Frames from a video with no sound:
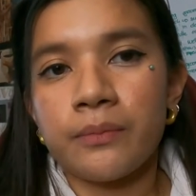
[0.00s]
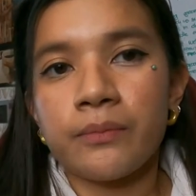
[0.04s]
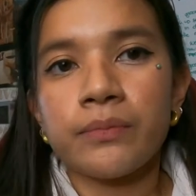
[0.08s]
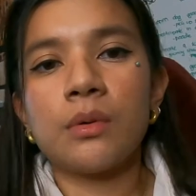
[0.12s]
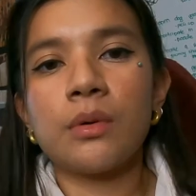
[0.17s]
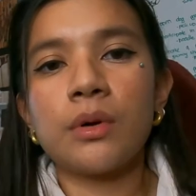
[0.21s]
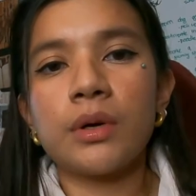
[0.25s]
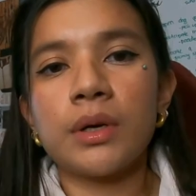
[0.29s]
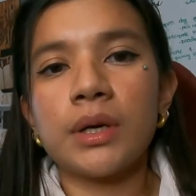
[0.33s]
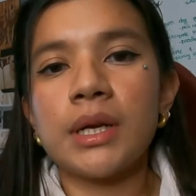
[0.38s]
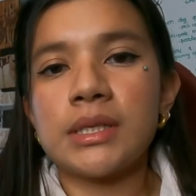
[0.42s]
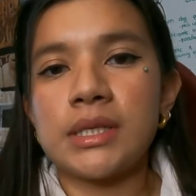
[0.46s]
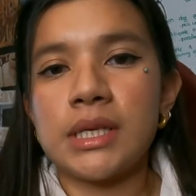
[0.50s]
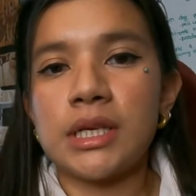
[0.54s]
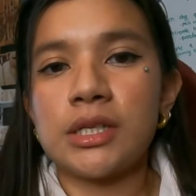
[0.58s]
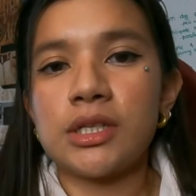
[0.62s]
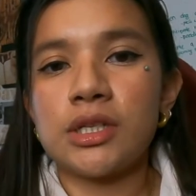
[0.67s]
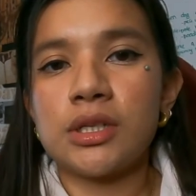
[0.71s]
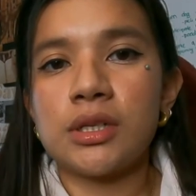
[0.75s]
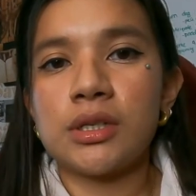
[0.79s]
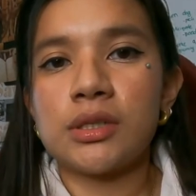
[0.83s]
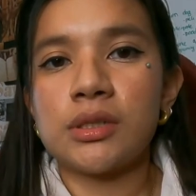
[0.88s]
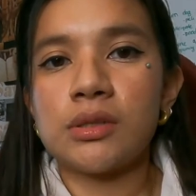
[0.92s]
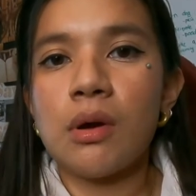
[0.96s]

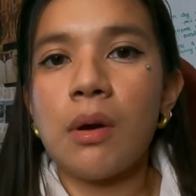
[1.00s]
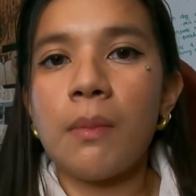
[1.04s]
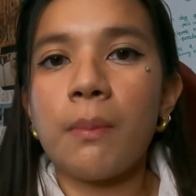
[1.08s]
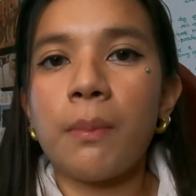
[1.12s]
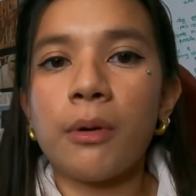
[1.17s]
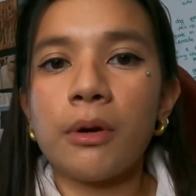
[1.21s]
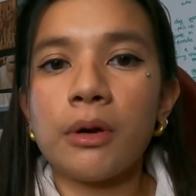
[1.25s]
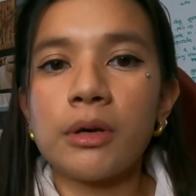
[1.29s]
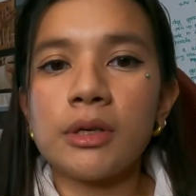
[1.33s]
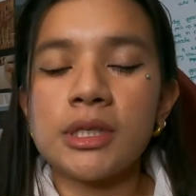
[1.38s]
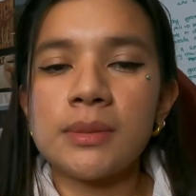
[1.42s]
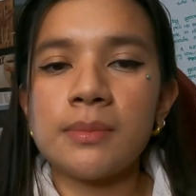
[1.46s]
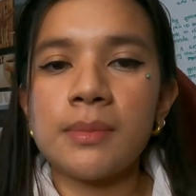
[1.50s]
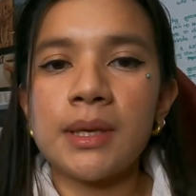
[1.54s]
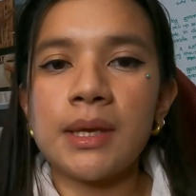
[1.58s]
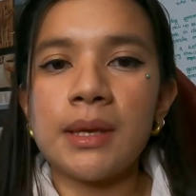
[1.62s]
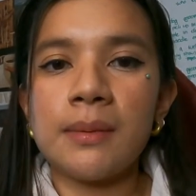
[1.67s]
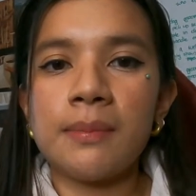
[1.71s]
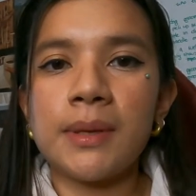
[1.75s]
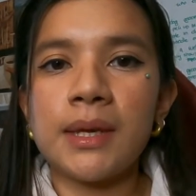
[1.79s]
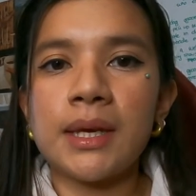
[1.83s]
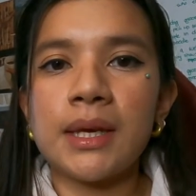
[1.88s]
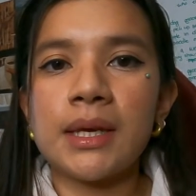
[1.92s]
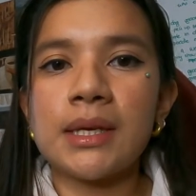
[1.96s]
Organization is so important to me
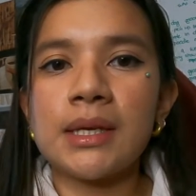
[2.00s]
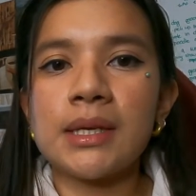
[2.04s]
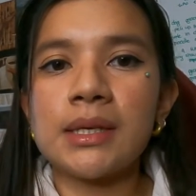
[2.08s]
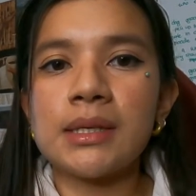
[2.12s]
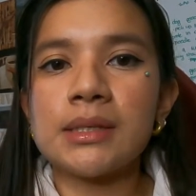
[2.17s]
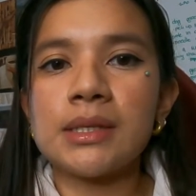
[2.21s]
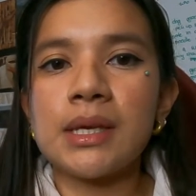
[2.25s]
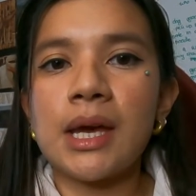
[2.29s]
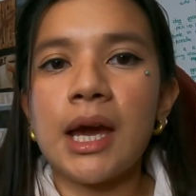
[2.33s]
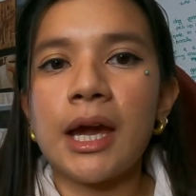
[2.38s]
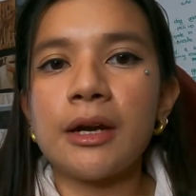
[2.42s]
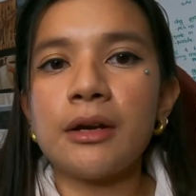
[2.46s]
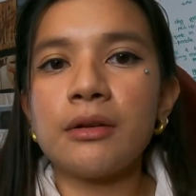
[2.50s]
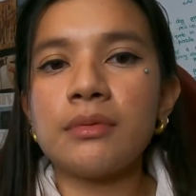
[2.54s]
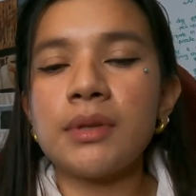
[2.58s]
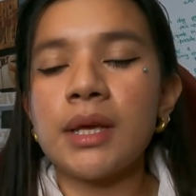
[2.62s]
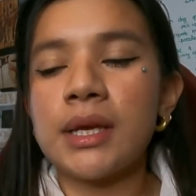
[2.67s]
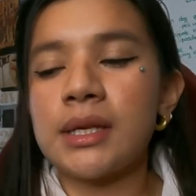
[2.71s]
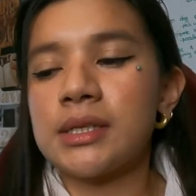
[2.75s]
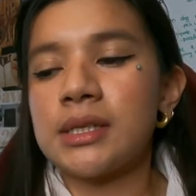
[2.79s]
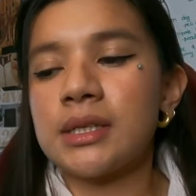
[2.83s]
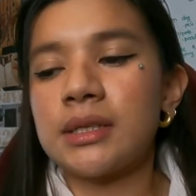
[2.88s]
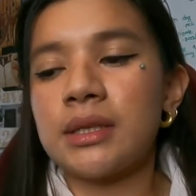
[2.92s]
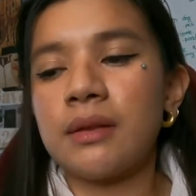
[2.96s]
because I don't
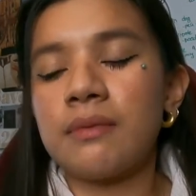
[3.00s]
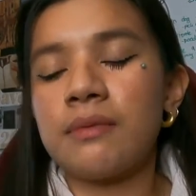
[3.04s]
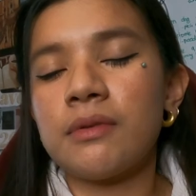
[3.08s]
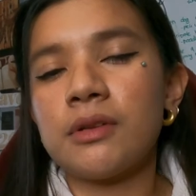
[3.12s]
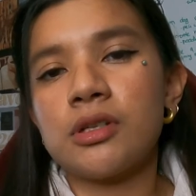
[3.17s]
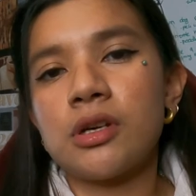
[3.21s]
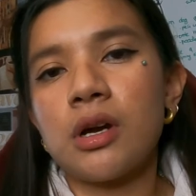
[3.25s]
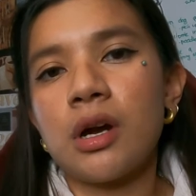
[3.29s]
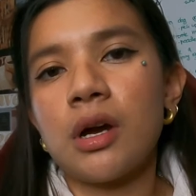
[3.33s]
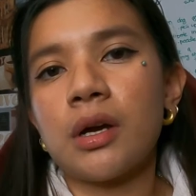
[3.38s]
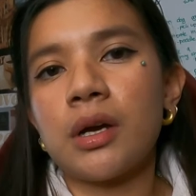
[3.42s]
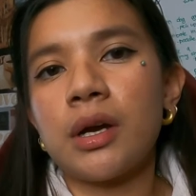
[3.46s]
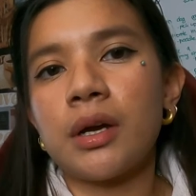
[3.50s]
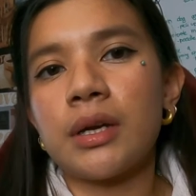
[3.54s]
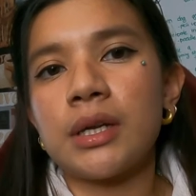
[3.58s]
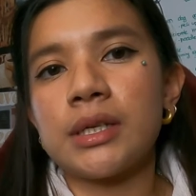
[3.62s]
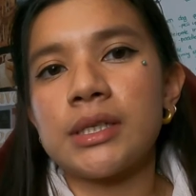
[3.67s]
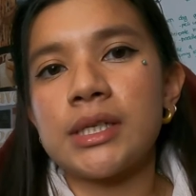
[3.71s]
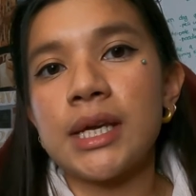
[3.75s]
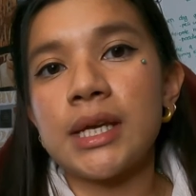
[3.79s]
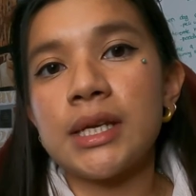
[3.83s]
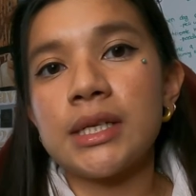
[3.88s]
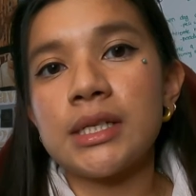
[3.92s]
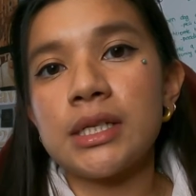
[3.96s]
like to leave the dog
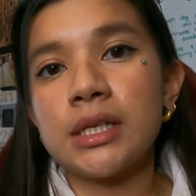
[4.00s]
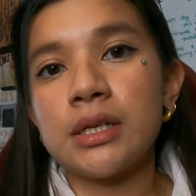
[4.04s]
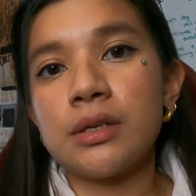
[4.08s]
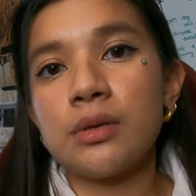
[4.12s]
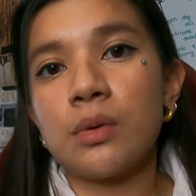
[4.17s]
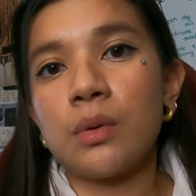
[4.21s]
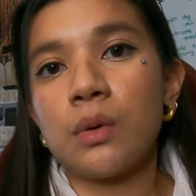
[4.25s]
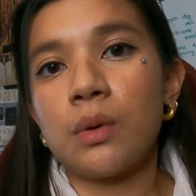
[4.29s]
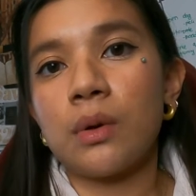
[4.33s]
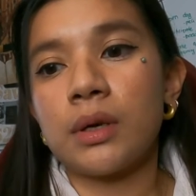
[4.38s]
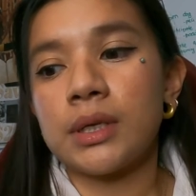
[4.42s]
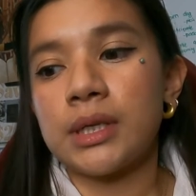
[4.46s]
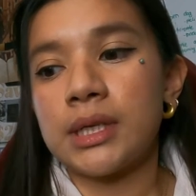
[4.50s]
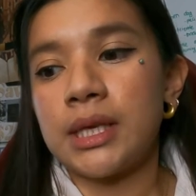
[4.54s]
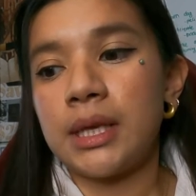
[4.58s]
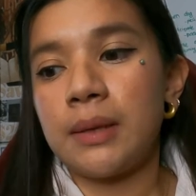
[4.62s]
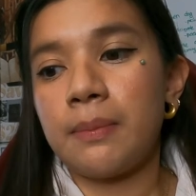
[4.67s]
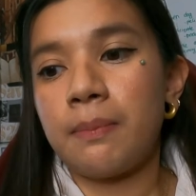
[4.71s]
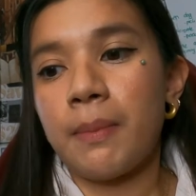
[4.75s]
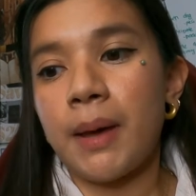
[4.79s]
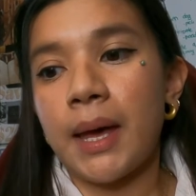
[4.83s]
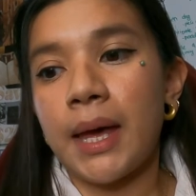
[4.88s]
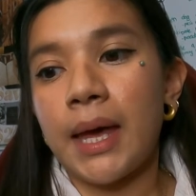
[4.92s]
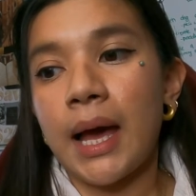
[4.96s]
unattended or
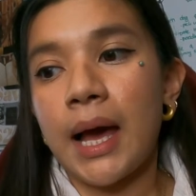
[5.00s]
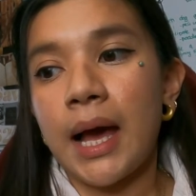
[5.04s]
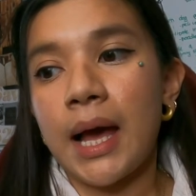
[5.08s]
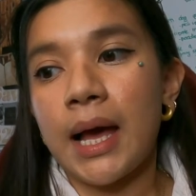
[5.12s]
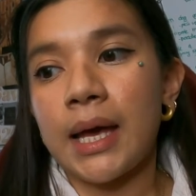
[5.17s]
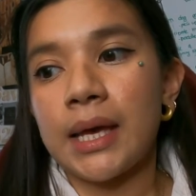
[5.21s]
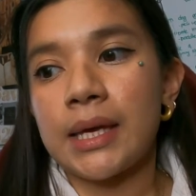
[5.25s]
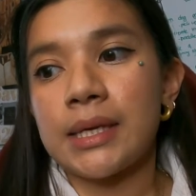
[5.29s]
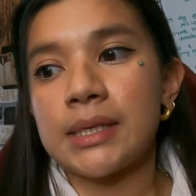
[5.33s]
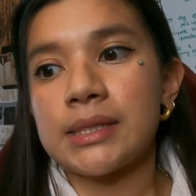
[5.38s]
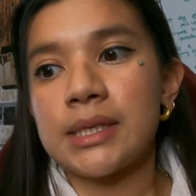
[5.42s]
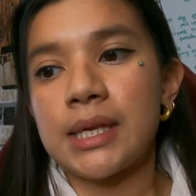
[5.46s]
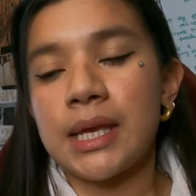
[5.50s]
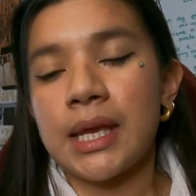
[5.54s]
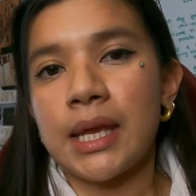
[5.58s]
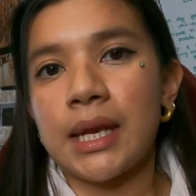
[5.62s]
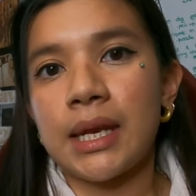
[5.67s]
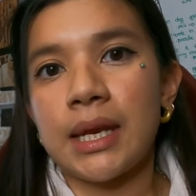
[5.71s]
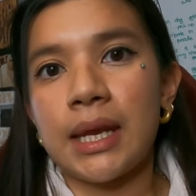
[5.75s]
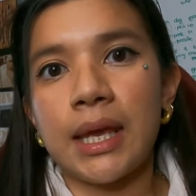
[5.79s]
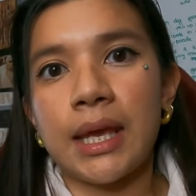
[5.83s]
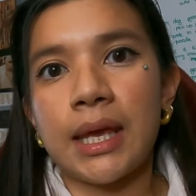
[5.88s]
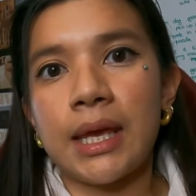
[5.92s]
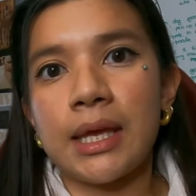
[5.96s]
keep my eyes
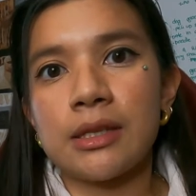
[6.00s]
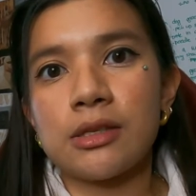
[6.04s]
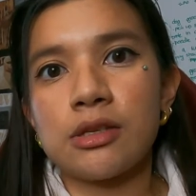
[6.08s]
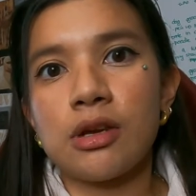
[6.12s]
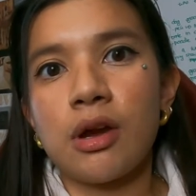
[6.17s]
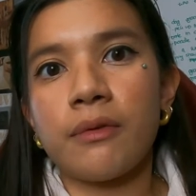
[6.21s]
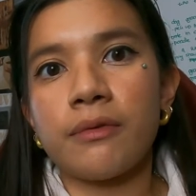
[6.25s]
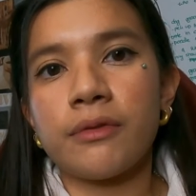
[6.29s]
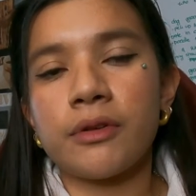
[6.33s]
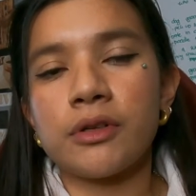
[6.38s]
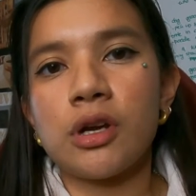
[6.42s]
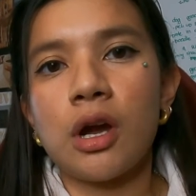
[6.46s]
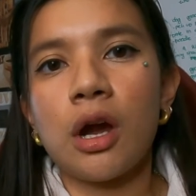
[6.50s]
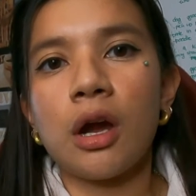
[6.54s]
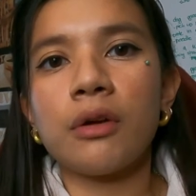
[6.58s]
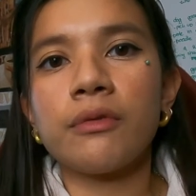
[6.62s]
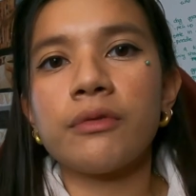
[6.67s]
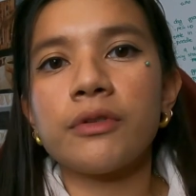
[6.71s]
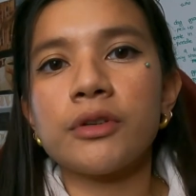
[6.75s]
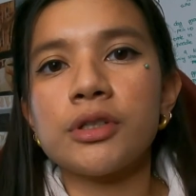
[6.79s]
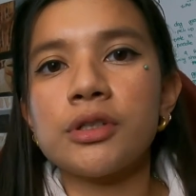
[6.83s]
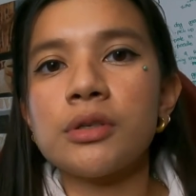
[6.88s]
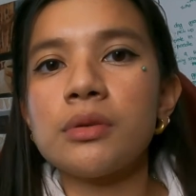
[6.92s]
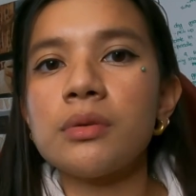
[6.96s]
and hands off the dog
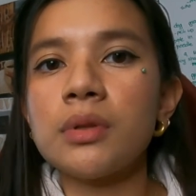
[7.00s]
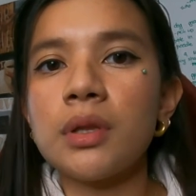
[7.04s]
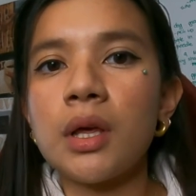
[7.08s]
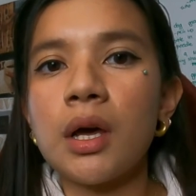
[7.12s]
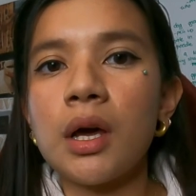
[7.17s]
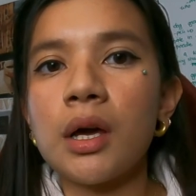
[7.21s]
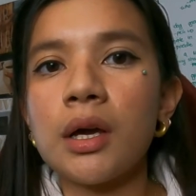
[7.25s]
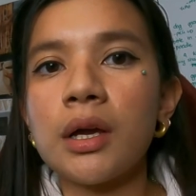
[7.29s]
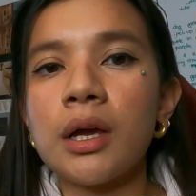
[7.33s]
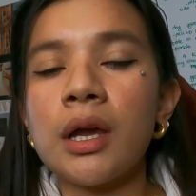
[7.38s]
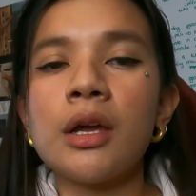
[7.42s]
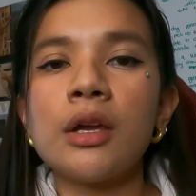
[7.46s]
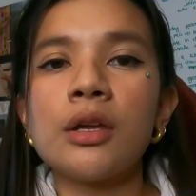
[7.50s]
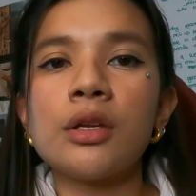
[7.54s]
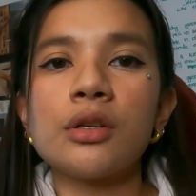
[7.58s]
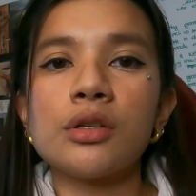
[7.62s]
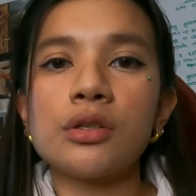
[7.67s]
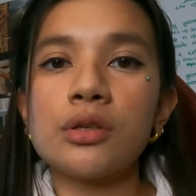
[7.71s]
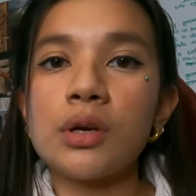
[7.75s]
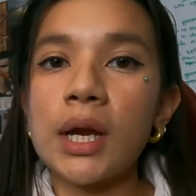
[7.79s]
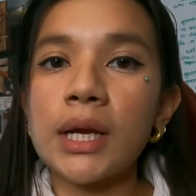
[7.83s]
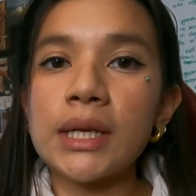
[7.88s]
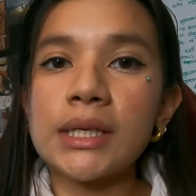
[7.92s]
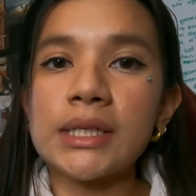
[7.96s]
for too long
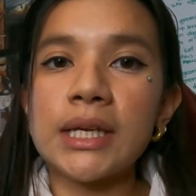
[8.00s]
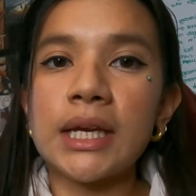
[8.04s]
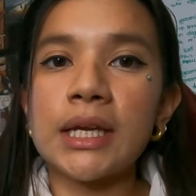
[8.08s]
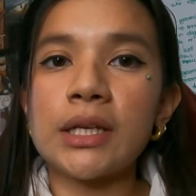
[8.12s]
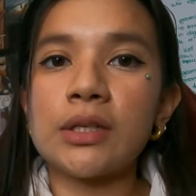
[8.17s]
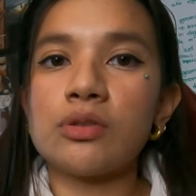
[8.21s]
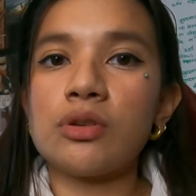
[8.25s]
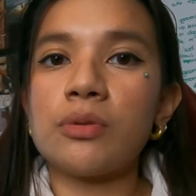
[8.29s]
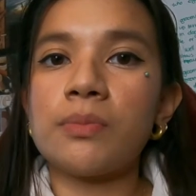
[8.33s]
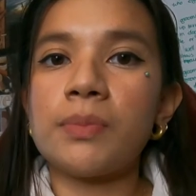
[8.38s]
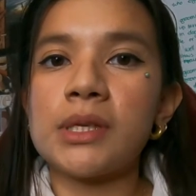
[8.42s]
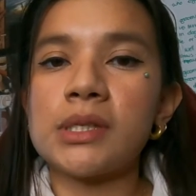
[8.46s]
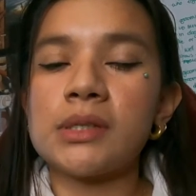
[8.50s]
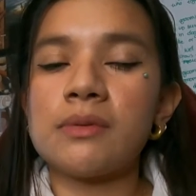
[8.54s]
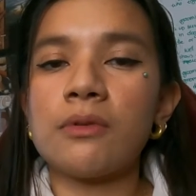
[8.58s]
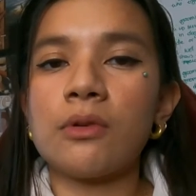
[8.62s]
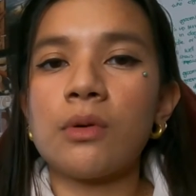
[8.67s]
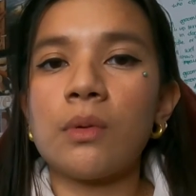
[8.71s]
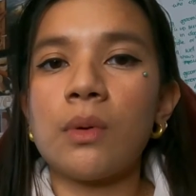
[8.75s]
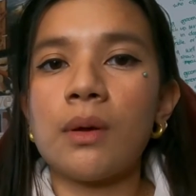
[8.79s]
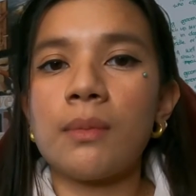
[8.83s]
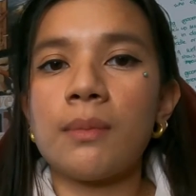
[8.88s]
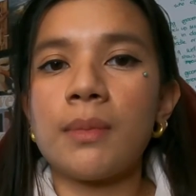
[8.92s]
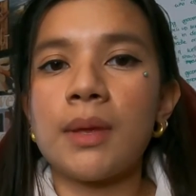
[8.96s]
trying to get to a piece of
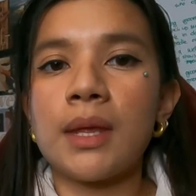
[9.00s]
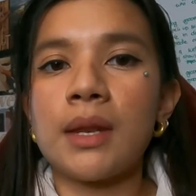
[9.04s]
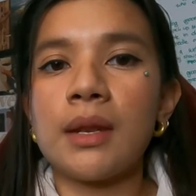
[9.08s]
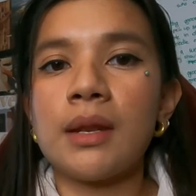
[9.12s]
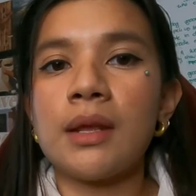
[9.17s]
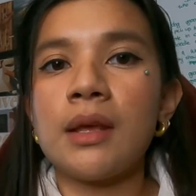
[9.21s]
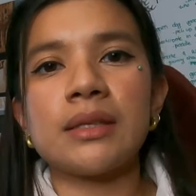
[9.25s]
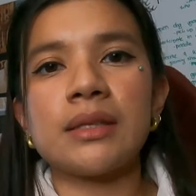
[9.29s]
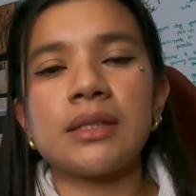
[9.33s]
equipment.